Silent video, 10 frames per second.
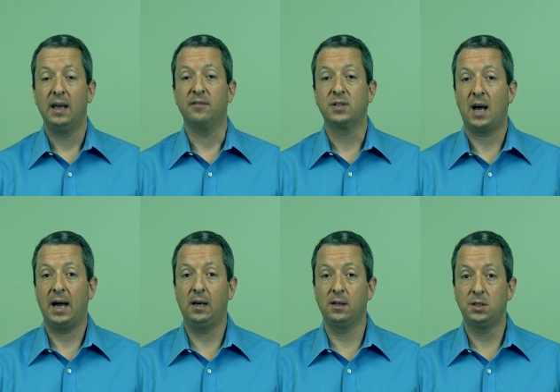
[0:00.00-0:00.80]
If
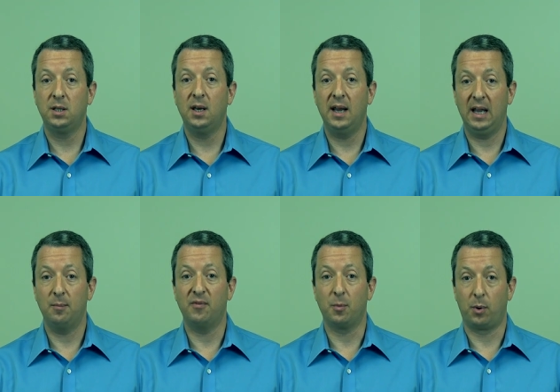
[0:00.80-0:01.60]
title is in the
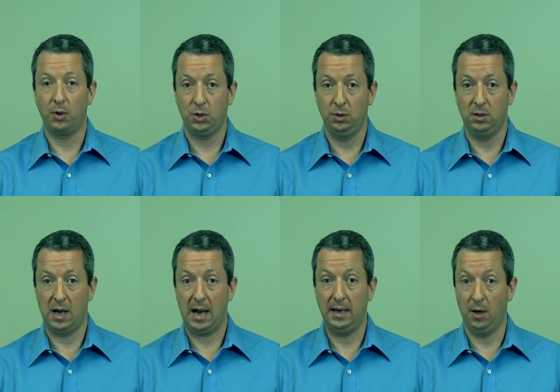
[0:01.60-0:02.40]
name of the person who
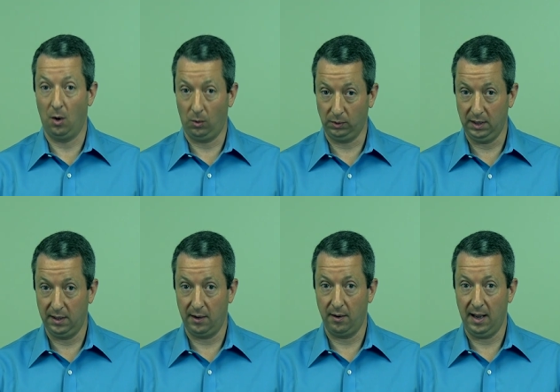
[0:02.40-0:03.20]
died and only
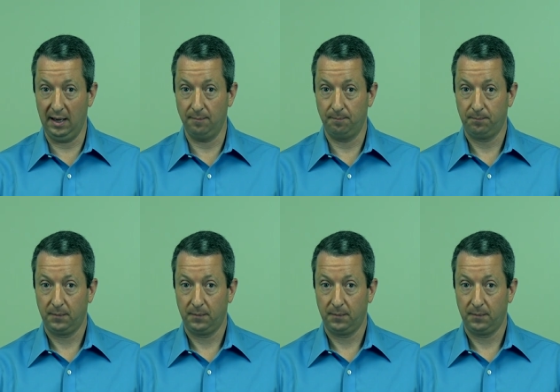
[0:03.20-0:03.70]
their name,